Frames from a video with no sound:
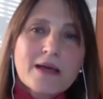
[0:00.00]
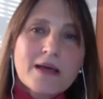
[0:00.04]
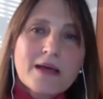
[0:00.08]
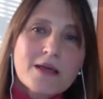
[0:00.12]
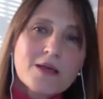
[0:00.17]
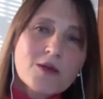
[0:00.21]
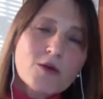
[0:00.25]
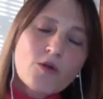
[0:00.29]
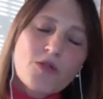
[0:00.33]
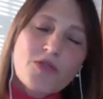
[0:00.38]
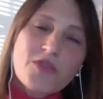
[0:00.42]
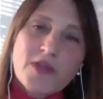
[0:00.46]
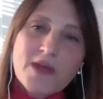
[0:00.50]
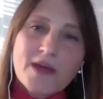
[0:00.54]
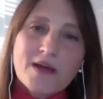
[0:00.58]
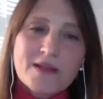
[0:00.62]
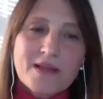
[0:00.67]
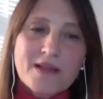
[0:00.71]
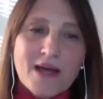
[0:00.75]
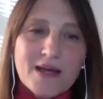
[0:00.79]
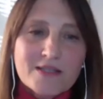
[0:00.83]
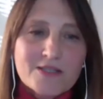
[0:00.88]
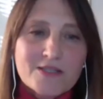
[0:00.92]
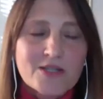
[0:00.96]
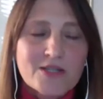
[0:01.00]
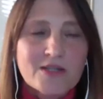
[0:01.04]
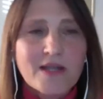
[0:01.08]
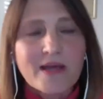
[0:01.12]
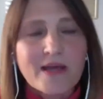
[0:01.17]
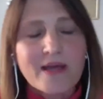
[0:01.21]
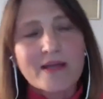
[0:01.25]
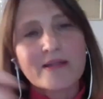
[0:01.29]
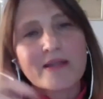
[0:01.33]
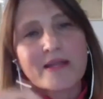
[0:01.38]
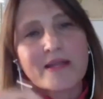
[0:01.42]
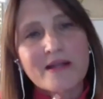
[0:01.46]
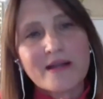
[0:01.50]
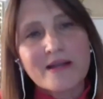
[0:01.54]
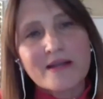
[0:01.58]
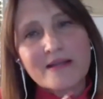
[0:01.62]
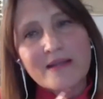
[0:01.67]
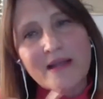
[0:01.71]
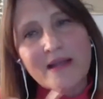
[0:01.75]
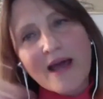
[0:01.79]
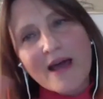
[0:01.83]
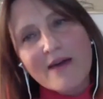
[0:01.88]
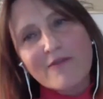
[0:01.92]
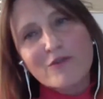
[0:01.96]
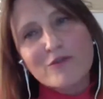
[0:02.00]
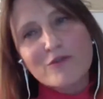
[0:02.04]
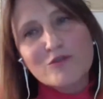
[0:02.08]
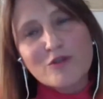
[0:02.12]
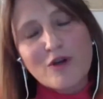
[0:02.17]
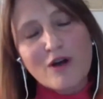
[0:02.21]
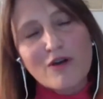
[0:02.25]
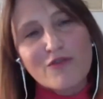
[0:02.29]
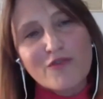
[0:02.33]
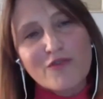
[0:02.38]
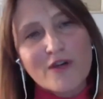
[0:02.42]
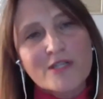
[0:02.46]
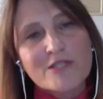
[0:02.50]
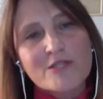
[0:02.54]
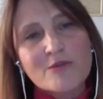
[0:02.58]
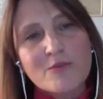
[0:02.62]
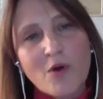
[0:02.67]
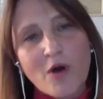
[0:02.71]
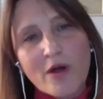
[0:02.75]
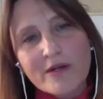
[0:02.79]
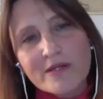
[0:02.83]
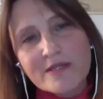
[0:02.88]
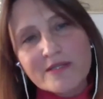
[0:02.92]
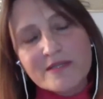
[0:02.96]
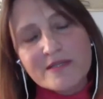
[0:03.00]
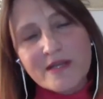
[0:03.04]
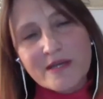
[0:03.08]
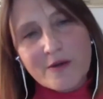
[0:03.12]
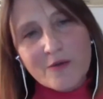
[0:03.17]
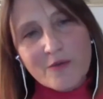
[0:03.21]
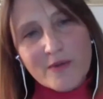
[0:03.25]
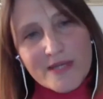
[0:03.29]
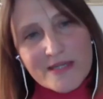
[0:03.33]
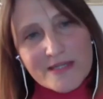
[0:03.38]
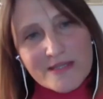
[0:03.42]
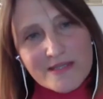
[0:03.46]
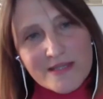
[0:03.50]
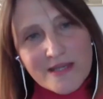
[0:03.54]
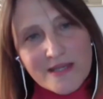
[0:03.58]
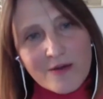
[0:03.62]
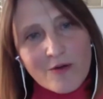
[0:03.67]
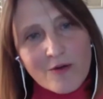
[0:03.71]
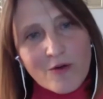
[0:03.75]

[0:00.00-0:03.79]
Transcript: you think that the levels of antibodies decreasing